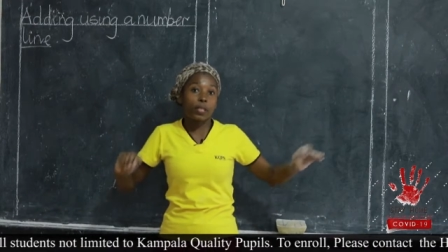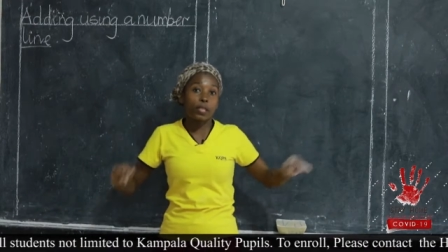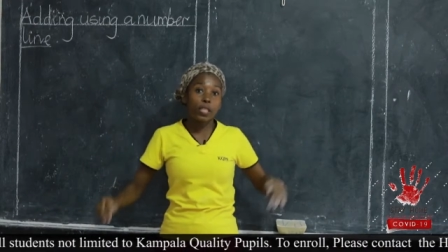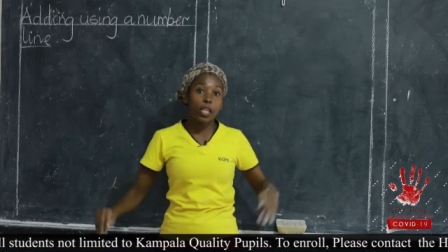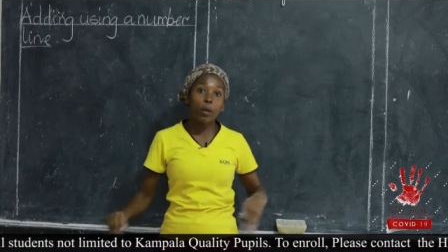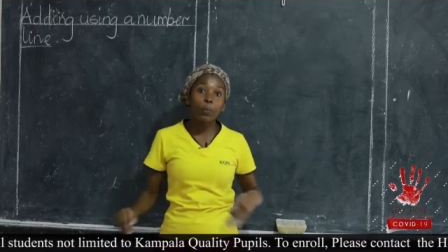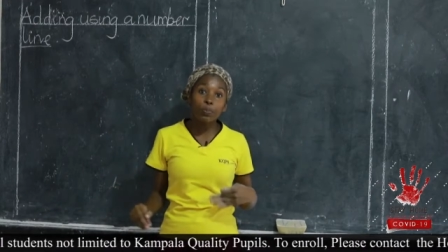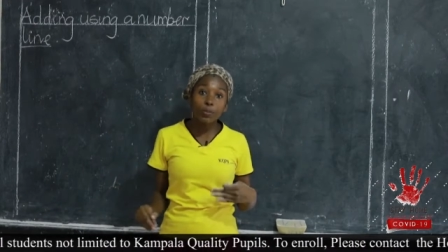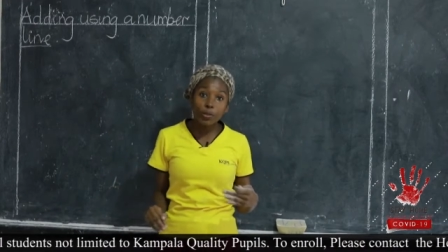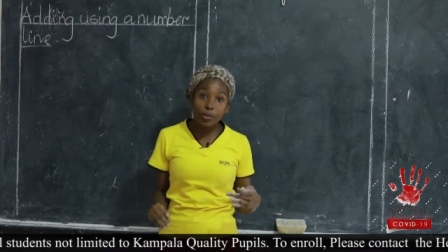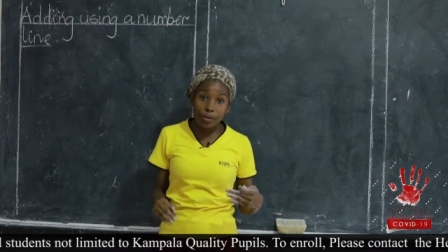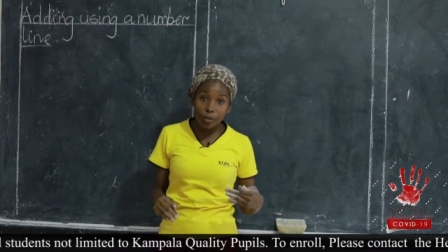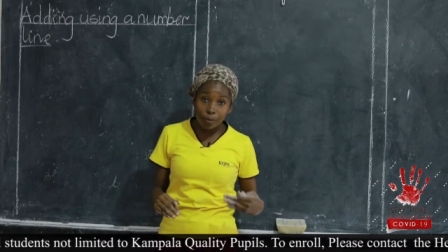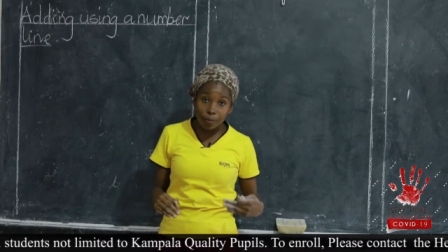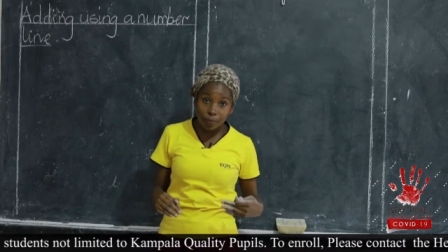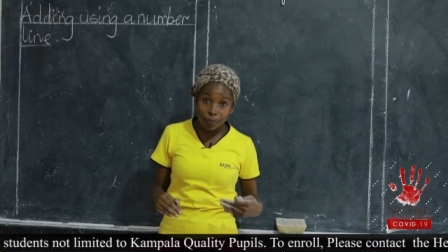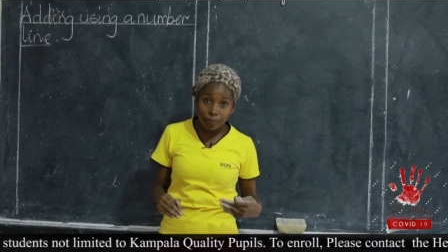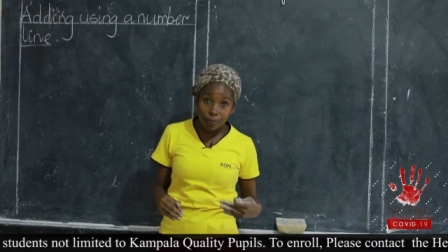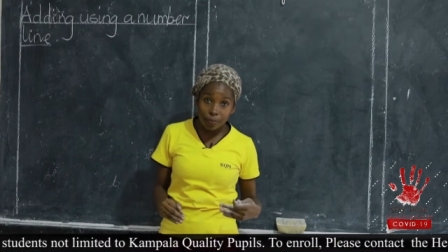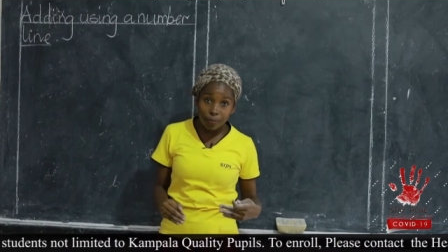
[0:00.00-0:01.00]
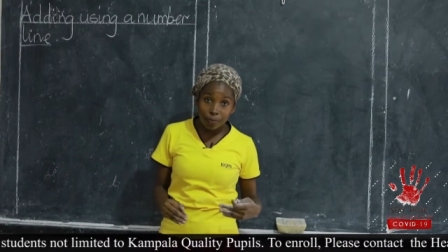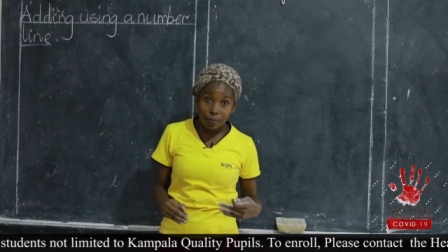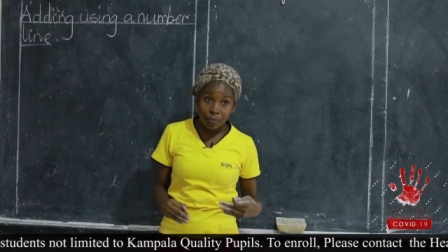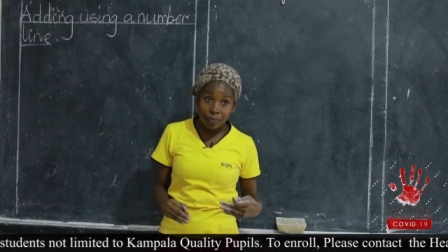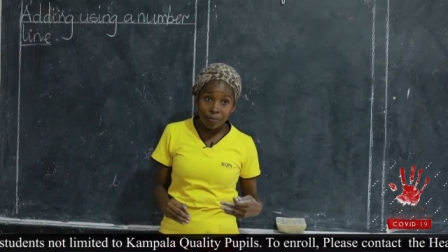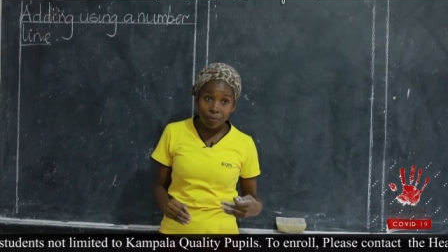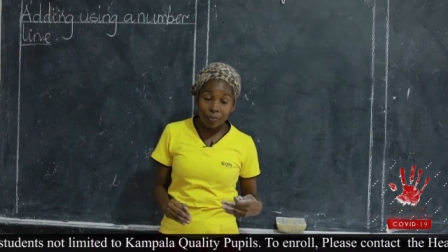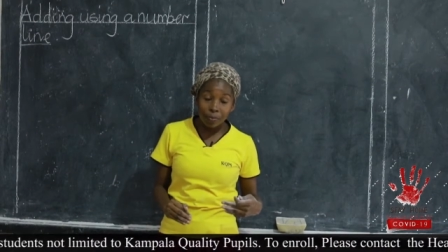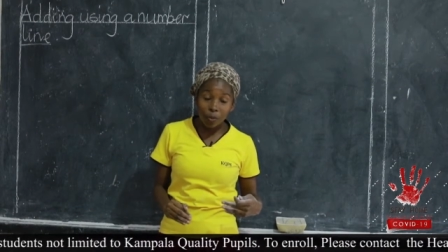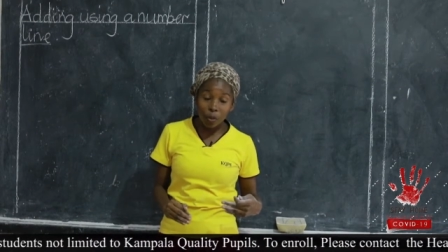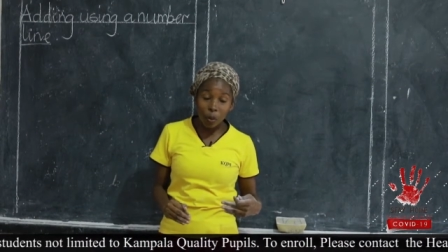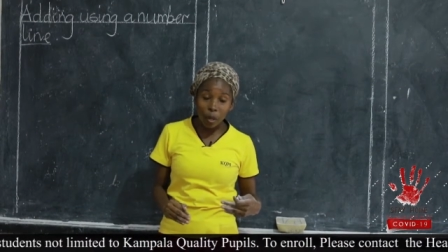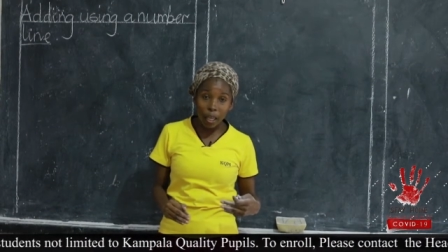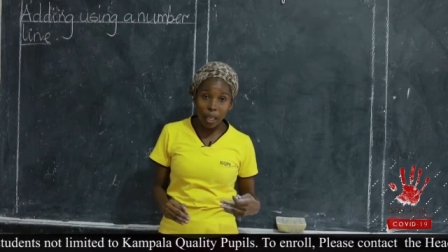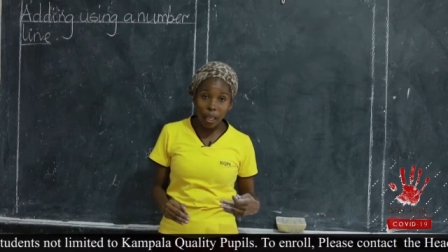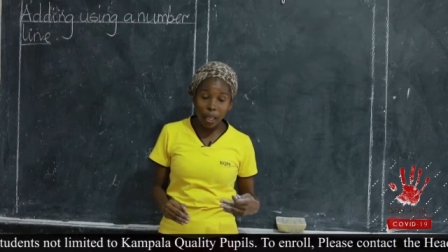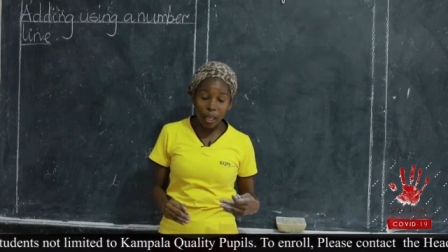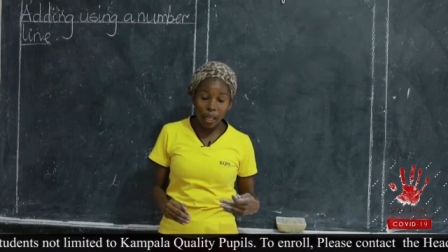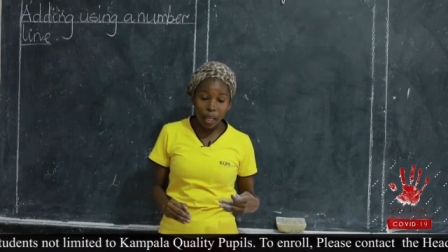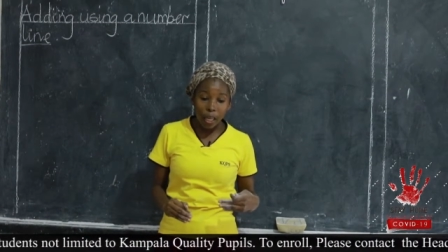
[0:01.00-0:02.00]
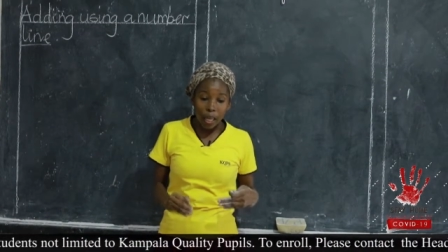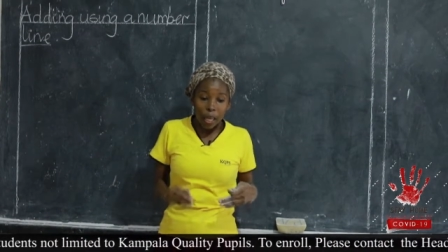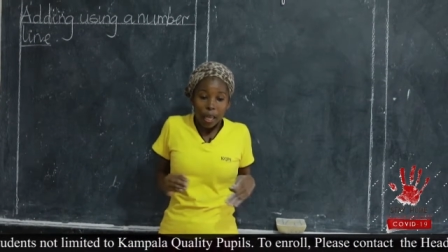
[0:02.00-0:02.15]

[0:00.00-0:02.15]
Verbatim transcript: steps. Okay?